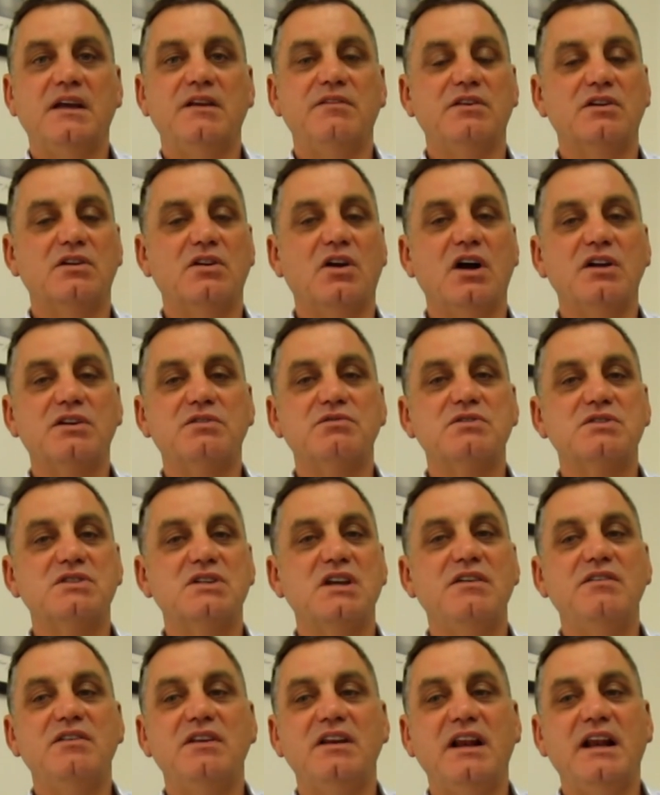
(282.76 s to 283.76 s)
If you'd like to
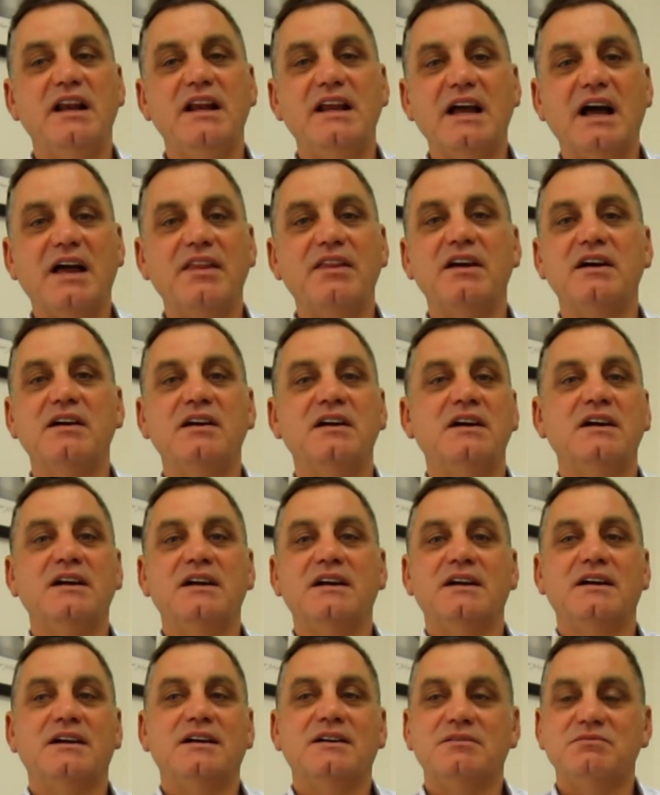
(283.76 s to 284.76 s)
receive it in any other
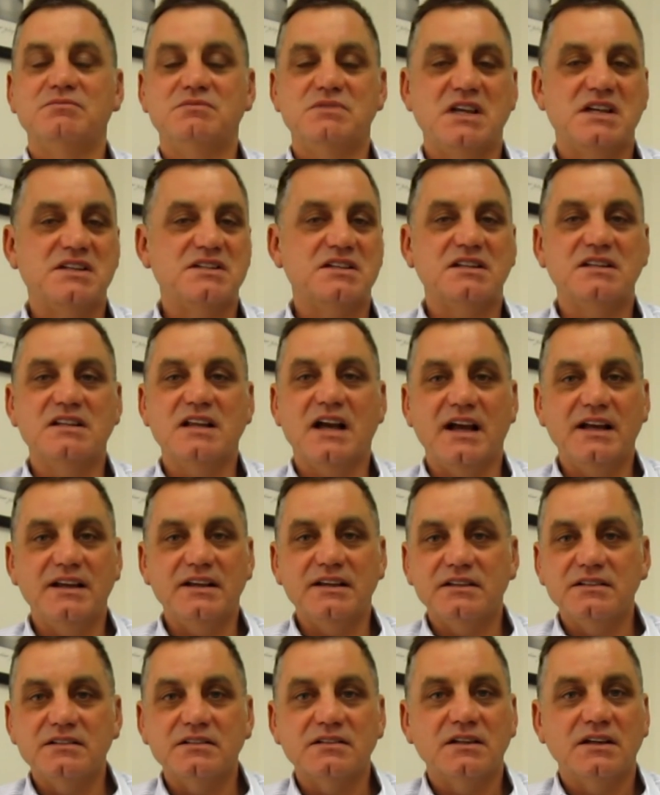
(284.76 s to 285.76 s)

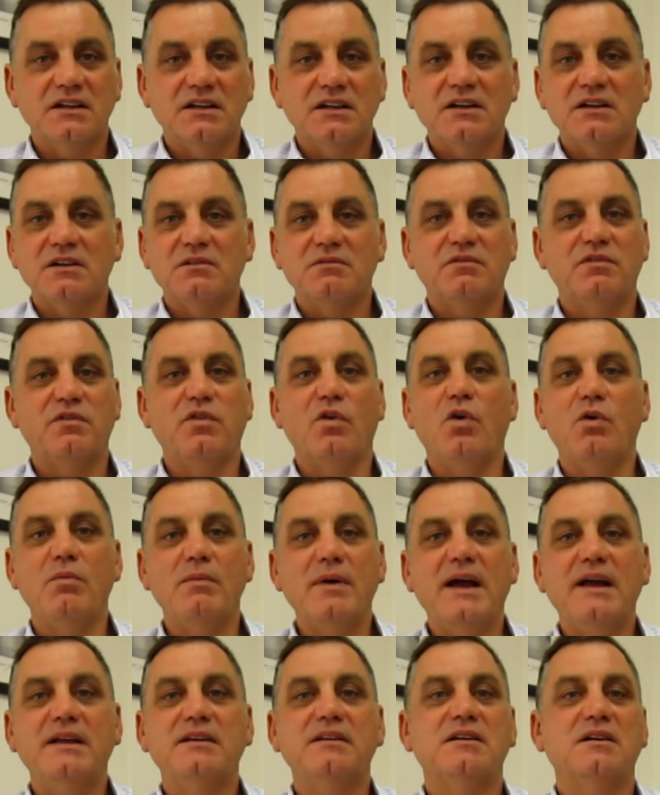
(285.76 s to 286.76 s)
designated
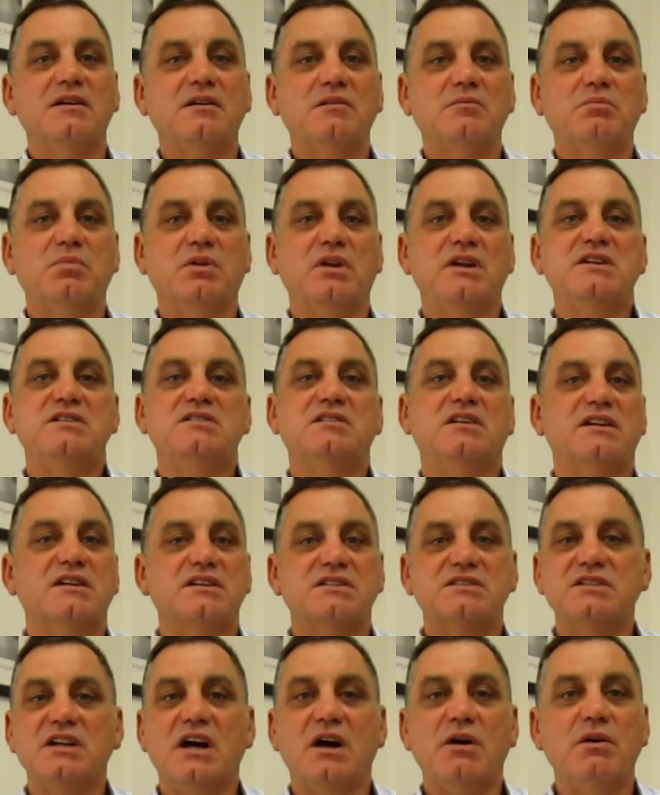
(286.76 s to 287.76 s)
format, please let
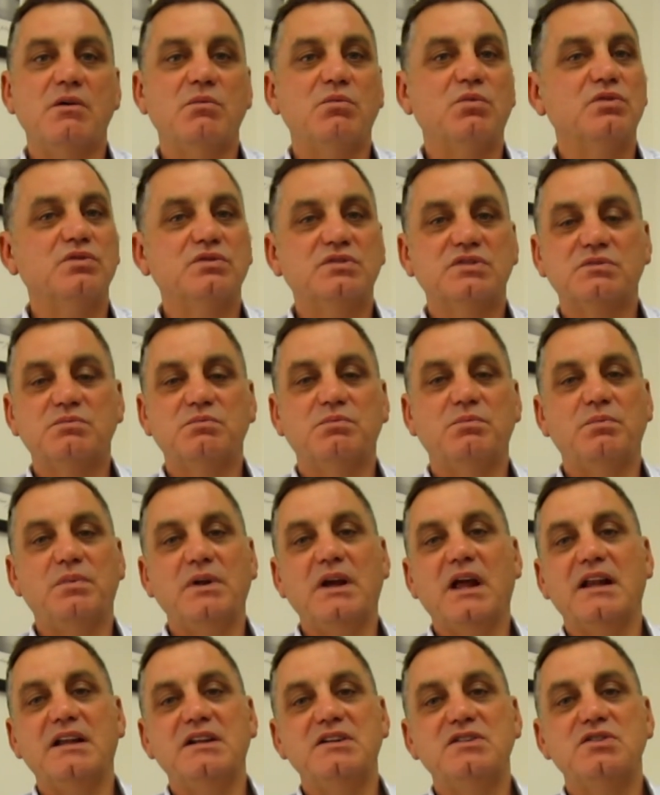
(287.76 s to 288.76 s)
us know and we'll
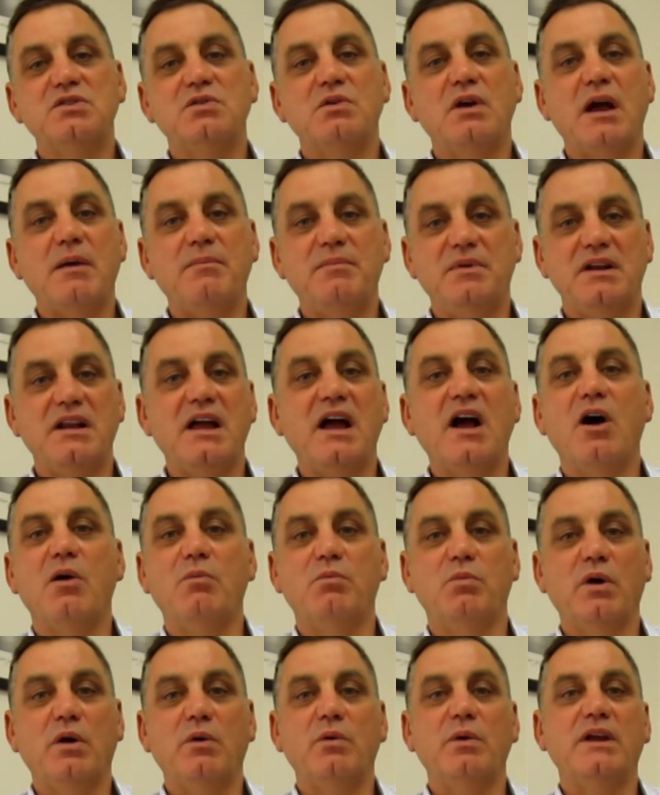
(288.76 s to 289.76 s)
be only too happy to
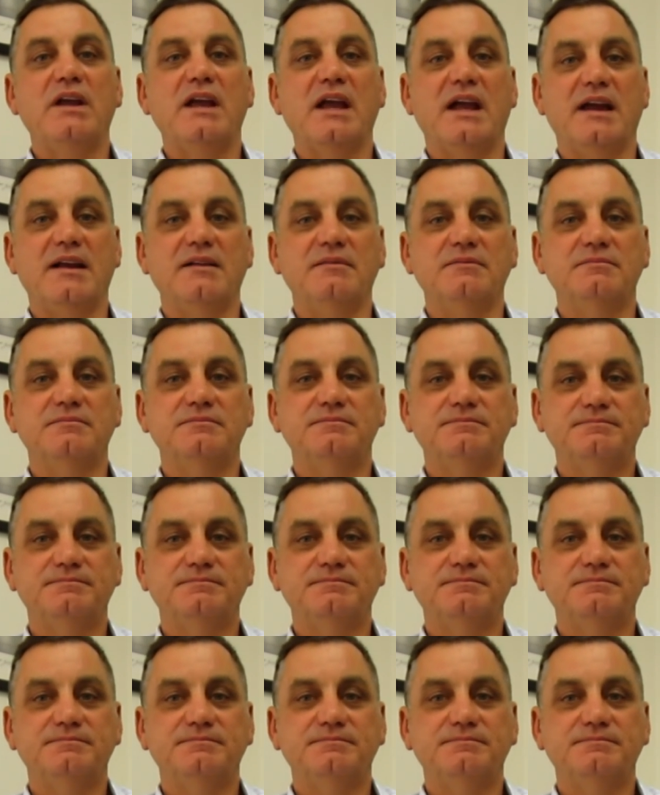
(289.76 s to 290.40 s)
help where we can.